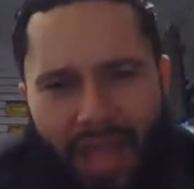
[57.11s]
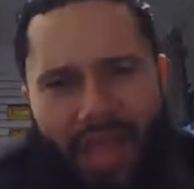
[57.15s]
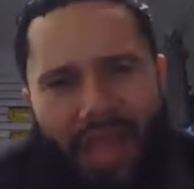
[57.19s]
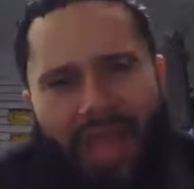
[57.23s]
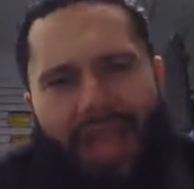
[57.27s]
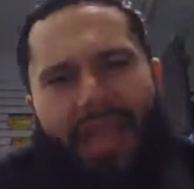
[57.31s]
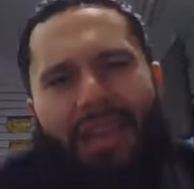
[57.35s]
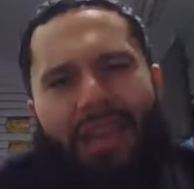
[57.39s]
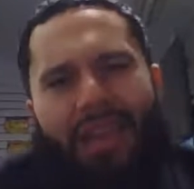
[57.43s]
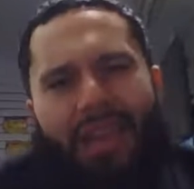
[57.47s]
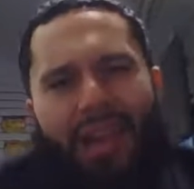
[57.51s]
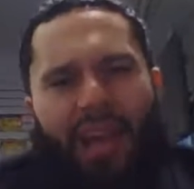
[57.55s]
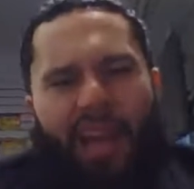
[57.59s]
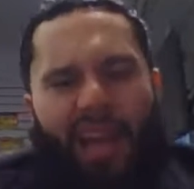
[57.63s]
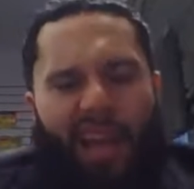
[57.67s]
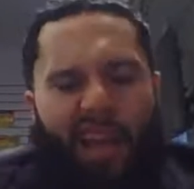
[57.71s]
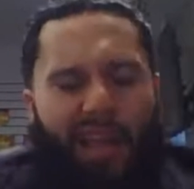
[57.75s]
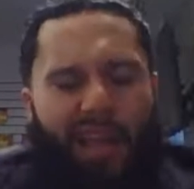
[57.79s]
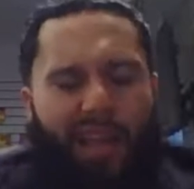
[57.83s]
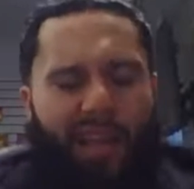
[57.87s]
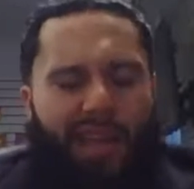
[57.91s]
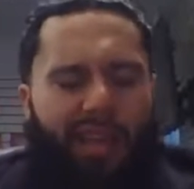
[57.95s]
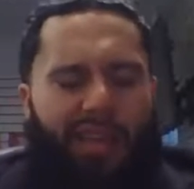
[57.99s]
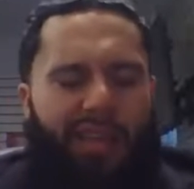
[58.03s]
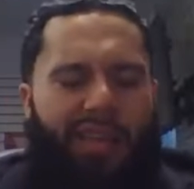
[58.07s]
And
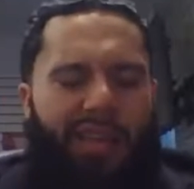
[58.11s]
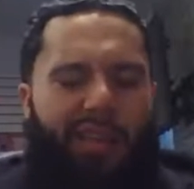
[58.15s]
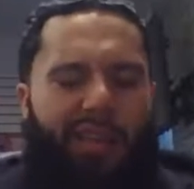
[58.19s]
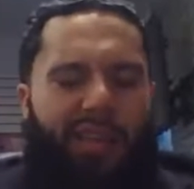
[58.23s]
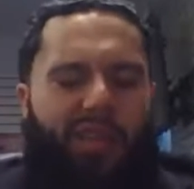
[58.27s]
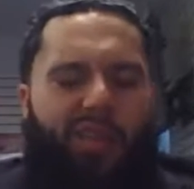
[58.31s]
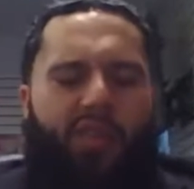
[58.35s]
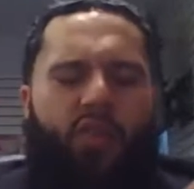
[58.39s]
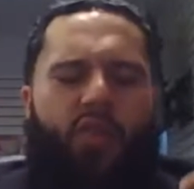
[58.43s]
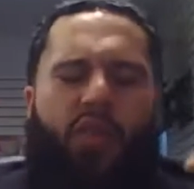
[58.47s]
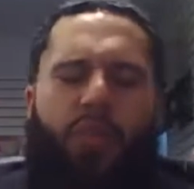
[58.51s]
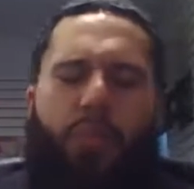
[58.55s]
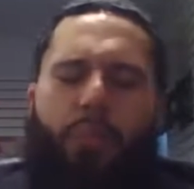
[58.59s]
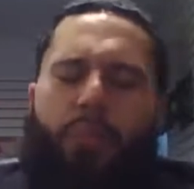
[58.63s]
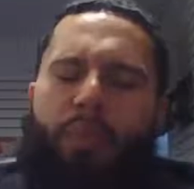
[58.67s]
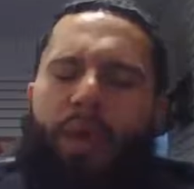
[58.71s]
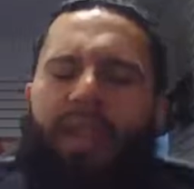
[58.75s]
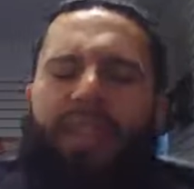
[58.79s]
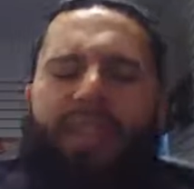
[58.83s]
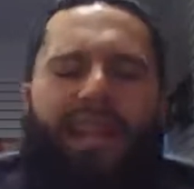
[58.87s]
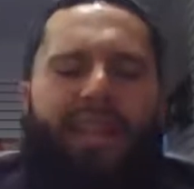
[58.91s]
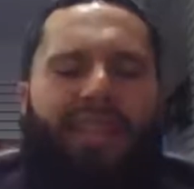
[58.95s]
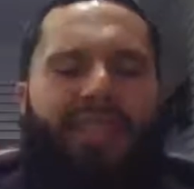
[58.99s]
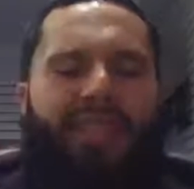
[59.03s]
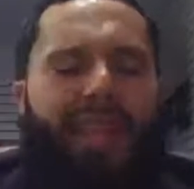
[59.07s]
you can
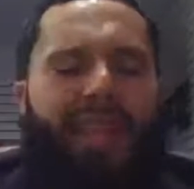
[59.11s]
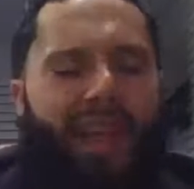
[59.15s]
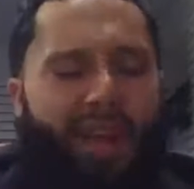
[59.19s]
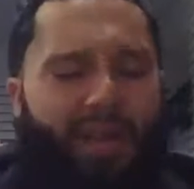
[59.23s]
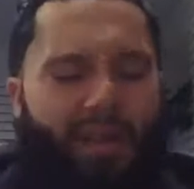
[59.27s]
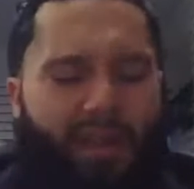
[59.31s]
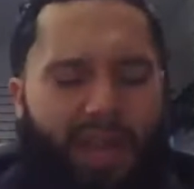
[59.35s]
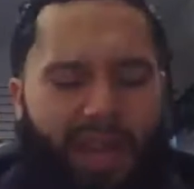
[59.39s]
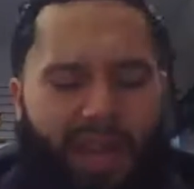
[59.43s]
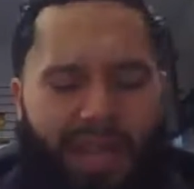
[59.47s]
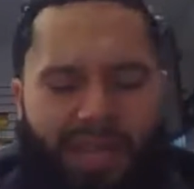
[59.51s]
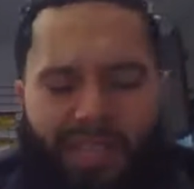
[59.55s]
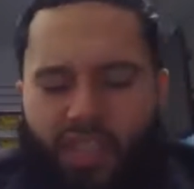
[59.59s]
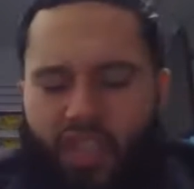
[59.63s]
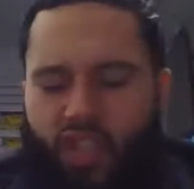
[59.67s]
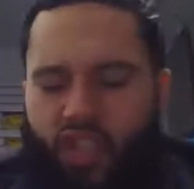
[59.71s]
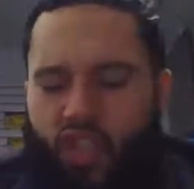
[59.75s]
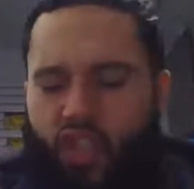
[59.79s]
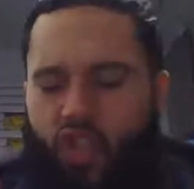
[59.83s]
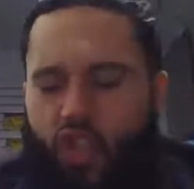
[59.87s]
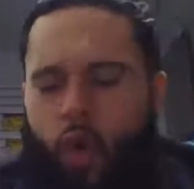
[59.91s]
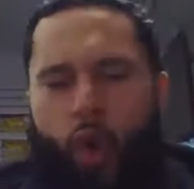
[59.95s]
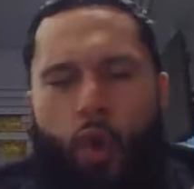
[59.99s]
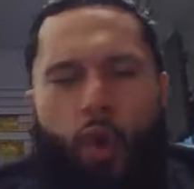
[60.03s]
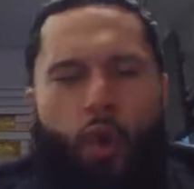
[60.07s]
break that down in
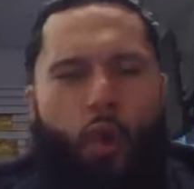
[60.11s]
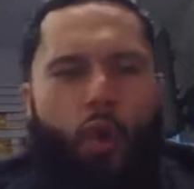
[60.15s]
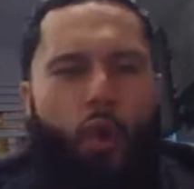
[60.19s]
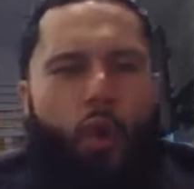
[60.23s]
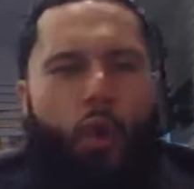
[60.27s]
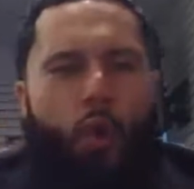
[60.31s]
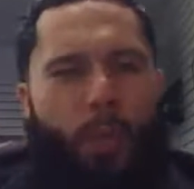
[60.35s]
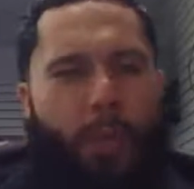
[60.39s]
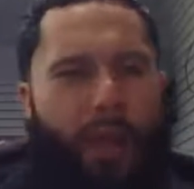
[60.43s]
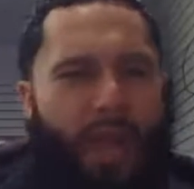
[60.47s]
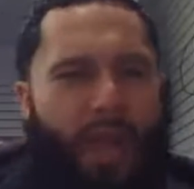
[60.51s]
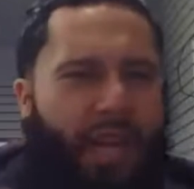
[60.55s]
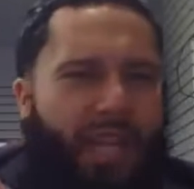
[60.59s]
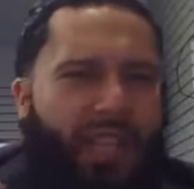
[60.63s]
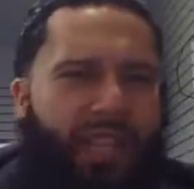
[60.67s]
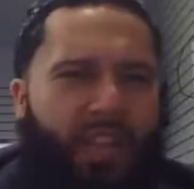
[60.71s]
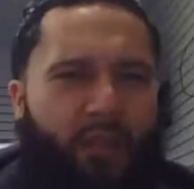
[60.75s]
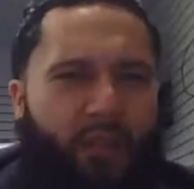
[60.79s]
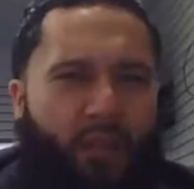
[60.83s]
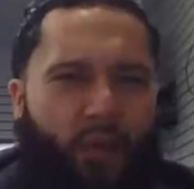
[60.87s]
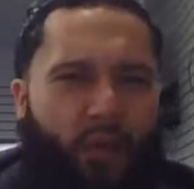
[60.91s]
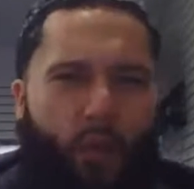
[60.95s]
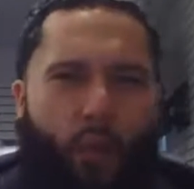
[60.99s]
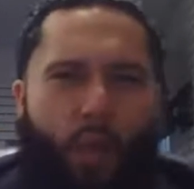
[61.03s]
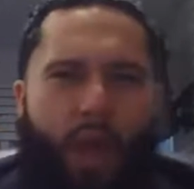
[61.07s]
so many
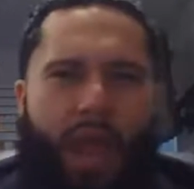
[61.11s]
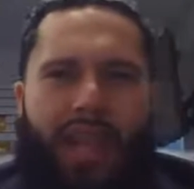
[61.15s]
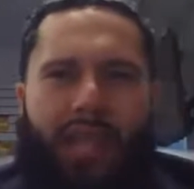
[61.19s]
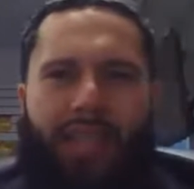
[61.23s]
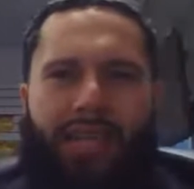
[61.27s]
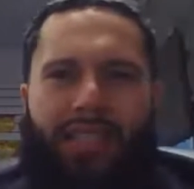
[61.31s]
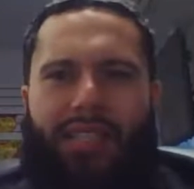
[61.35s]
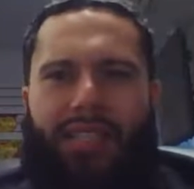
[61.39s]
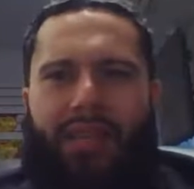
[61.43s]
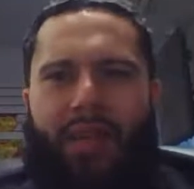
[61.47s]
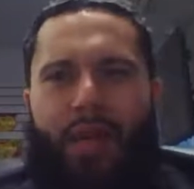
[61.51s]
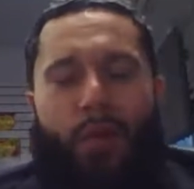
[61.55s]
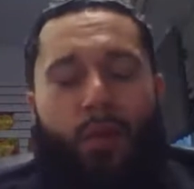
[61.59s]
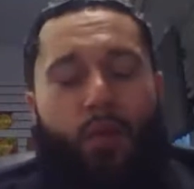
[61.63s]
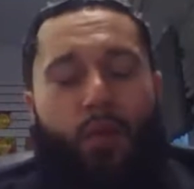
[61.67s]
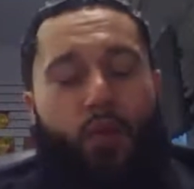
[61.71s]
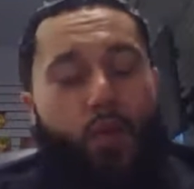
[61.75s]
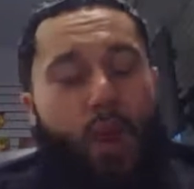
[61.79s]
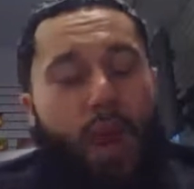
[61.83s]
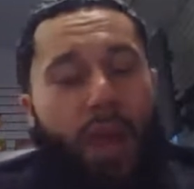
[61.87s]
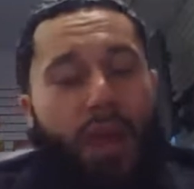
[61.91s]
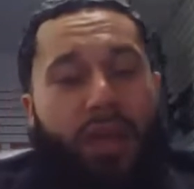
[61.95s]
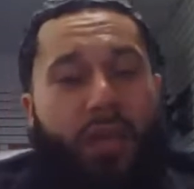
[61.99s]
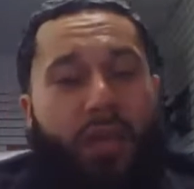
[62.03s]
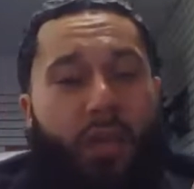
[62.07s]
different ways. You
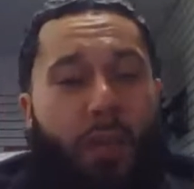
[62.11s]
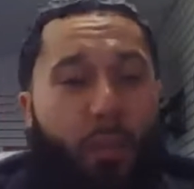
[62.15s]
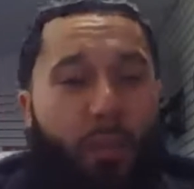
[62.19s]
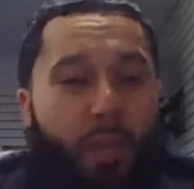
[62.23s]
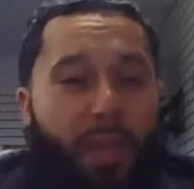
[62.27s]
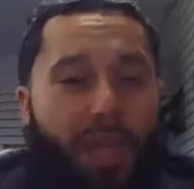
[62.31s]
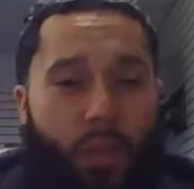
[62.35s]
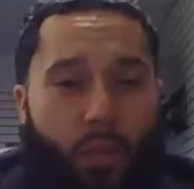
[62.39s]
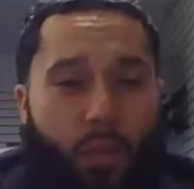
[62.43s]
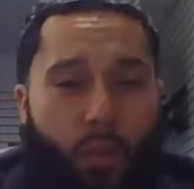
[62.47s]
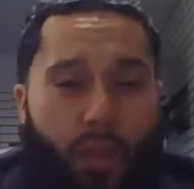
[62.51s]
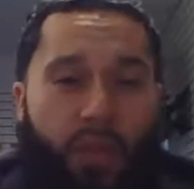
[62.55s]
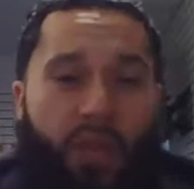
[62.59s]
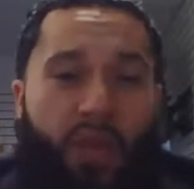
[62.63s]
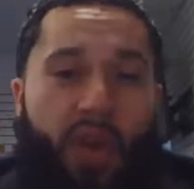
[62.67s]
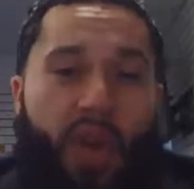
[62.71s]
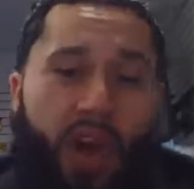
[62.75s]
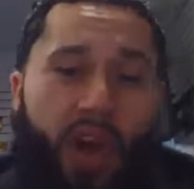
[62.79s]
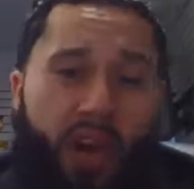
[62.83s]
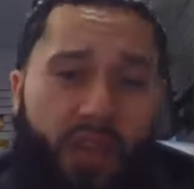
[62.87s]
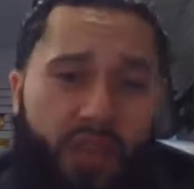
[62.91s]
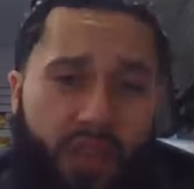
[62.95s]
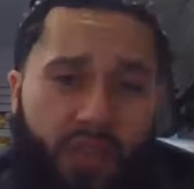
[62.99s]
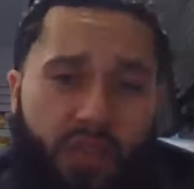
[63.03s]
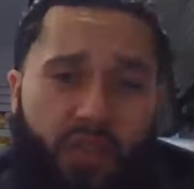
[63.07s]
got to compete with
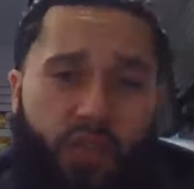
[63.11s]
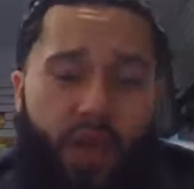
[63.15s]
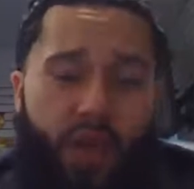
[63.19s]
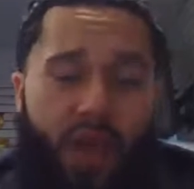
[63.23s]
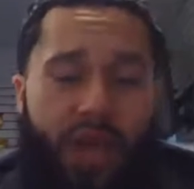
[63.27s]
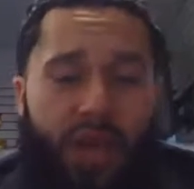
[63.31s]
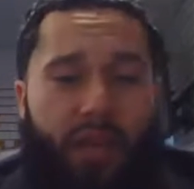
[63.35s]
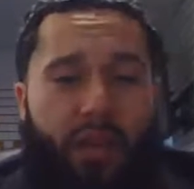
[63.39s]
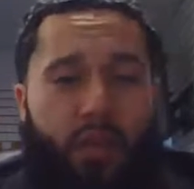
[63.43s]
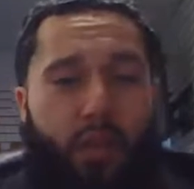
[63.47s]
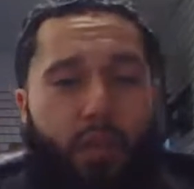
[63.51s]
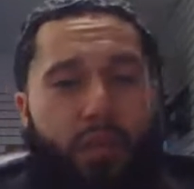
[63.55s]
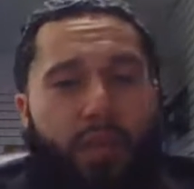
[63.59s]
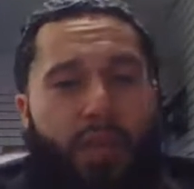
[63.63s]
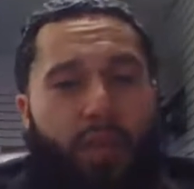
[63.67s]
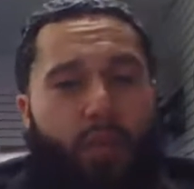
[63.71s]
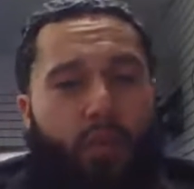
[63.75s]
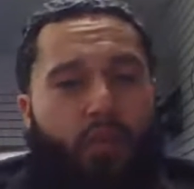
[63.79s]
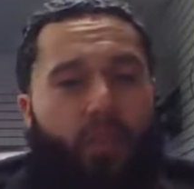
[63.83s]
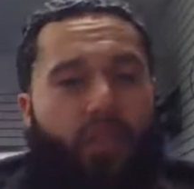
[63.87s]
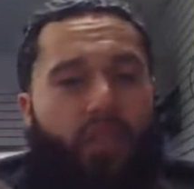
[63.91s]
others. You got to compete